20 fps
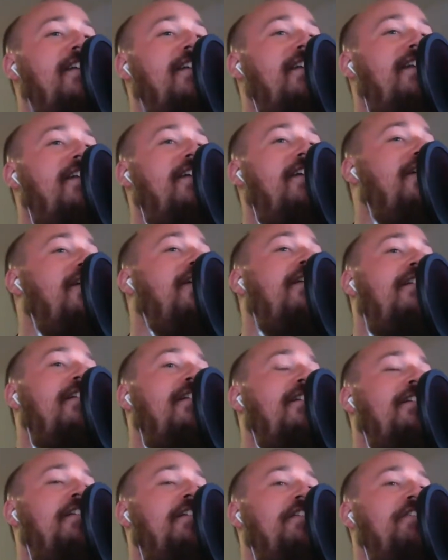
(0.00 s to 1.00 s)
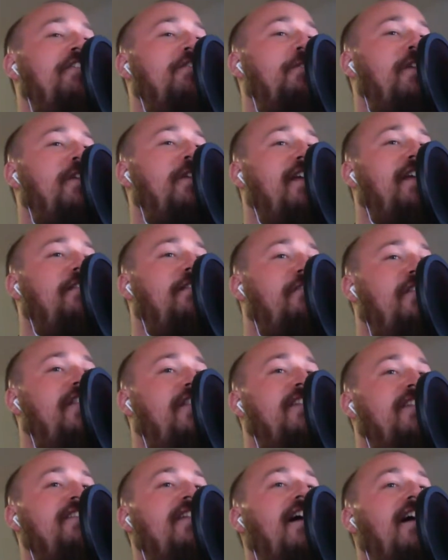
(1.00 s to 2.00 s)
near doing any of
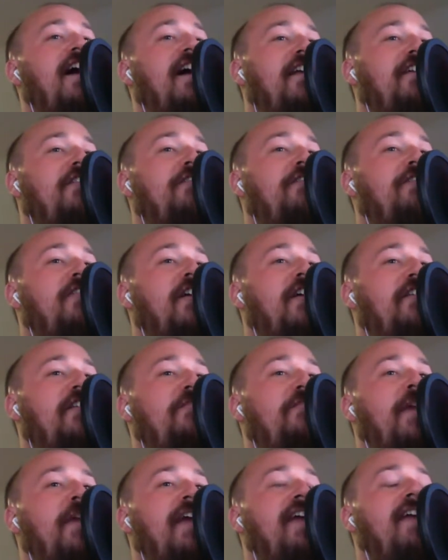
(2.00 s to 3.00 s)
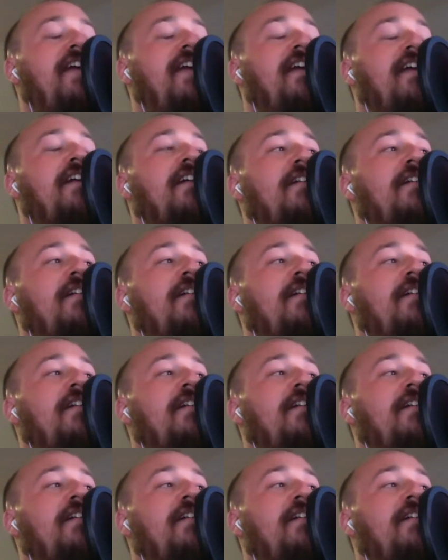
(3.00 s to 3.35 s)
this kind of making.